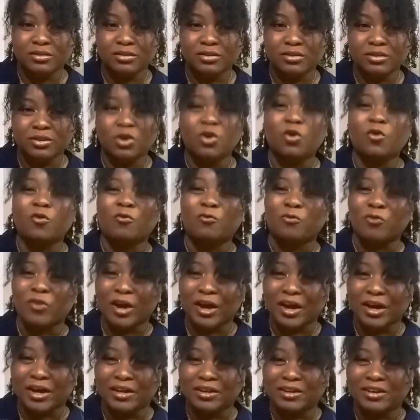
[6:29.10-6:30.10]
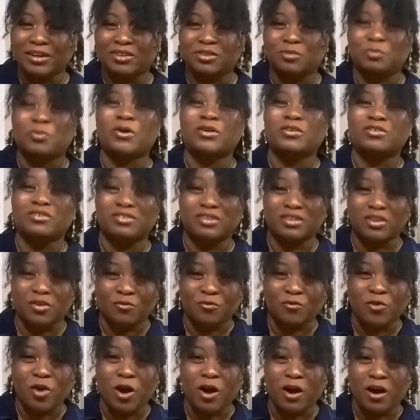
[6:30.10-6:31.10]
You're afraid because Princess and the
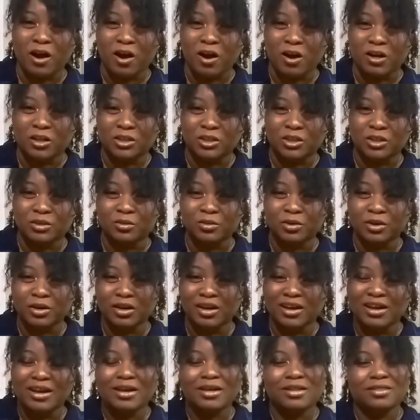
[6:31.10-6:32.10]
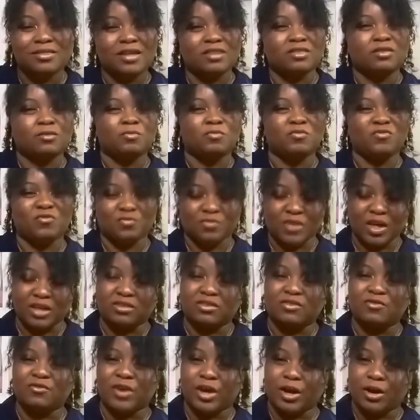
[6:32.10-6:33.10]
Frog, aren't you? That's that's
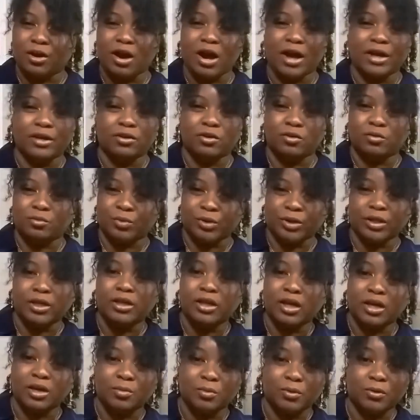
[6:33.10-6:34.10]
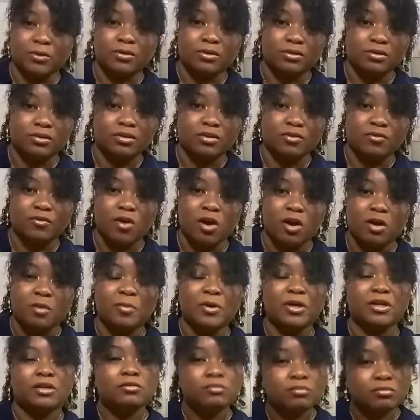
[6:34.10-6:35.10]
fair. I don't really like Princess and the Frog,
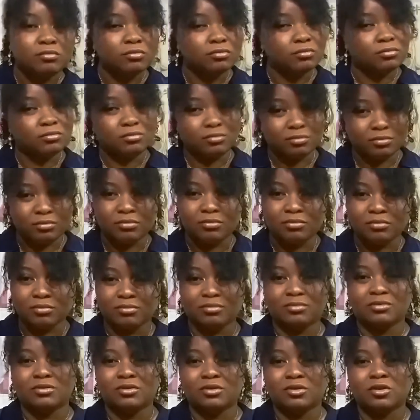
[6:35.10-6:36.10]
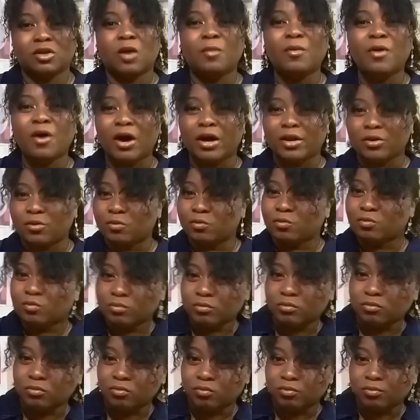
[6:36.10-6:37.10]
but come on.
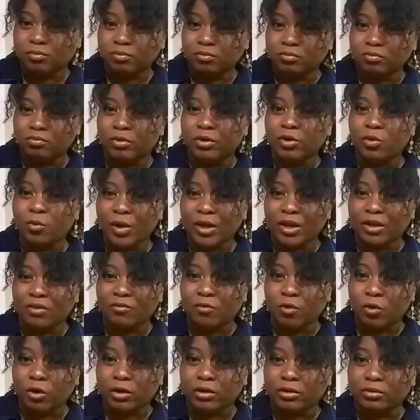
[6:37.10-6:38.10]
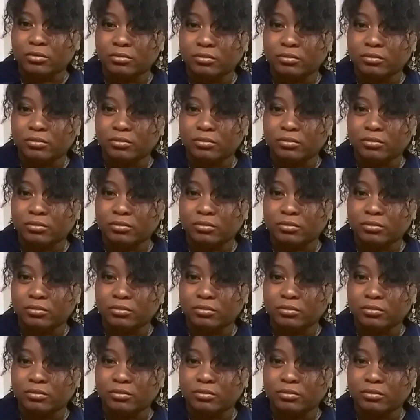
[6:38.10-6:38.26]
What are you waiting for?